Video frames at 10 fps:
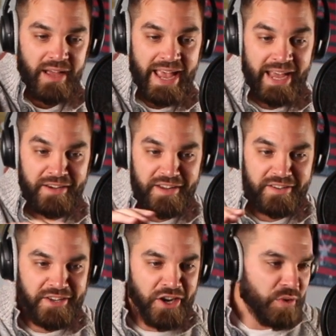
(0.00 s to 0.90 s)
And
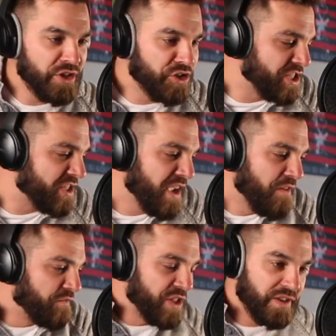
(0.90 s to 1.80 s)
you know, just
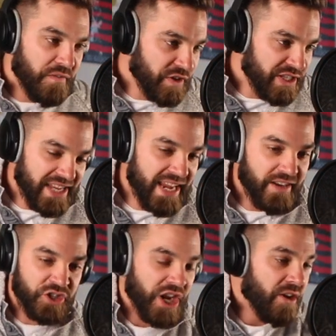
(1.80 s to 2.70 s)
for the for the sake
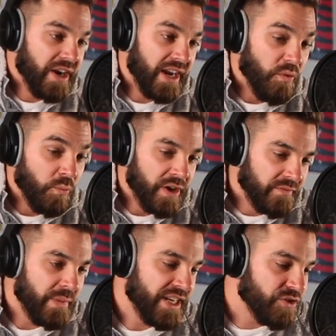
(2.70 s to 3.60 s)
of sharing one
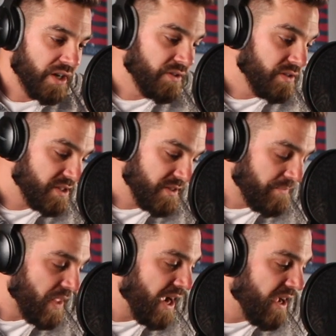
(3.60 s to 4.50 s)
of my struggles,
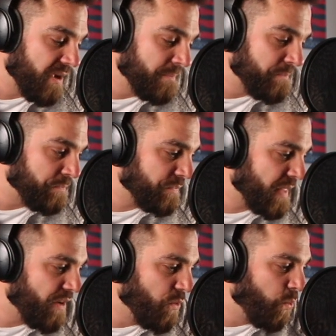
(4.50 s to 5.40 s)
um,
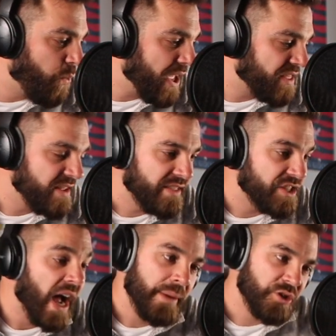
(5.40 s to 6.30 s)
with the
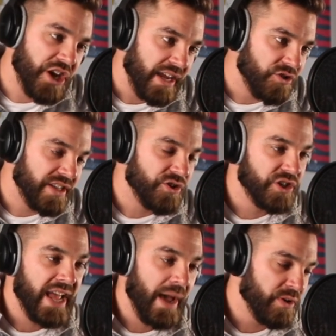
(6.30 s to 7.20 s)
time change that
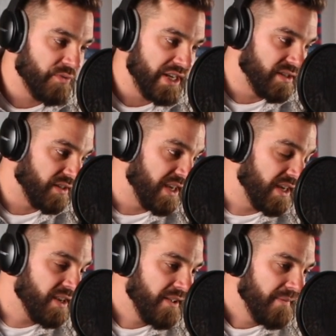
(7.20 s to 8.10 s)
just happened
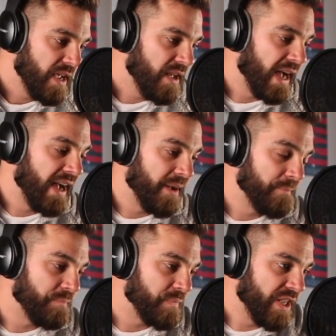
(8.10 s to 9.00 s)
recently,
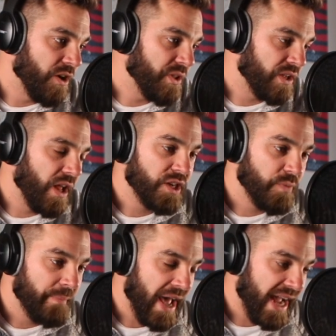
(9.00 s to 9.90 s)
um, you know, the clocks
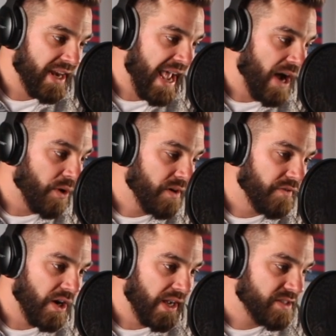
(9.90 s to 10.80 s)
went back an hour
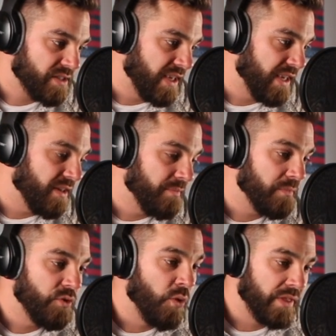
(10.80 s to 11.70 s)
for us in
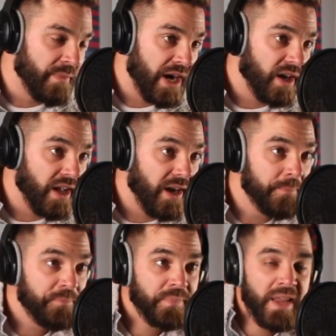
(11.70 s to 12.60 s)
North America.